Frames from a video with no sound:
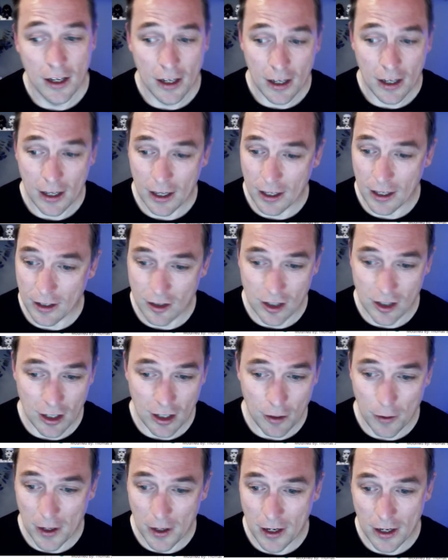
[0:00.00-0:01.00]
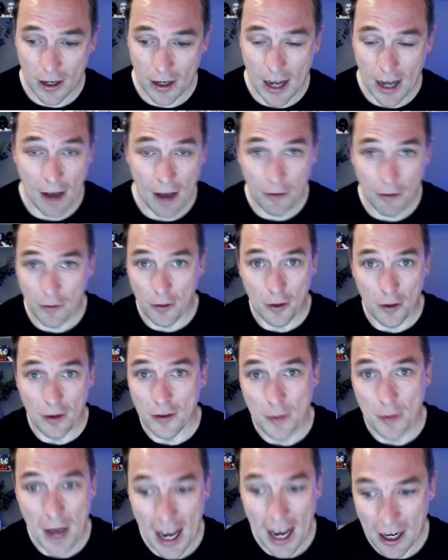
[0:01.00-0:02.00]
It generated, after
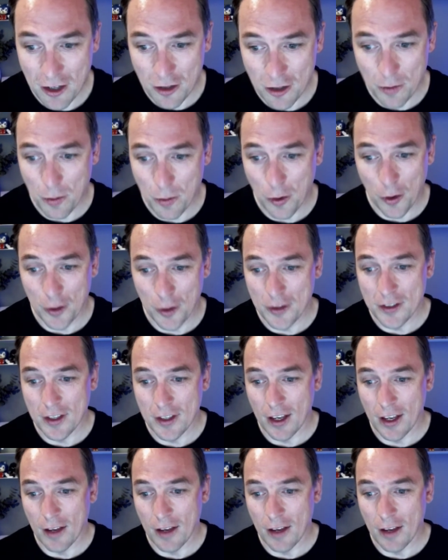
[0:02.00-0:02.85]
some action points,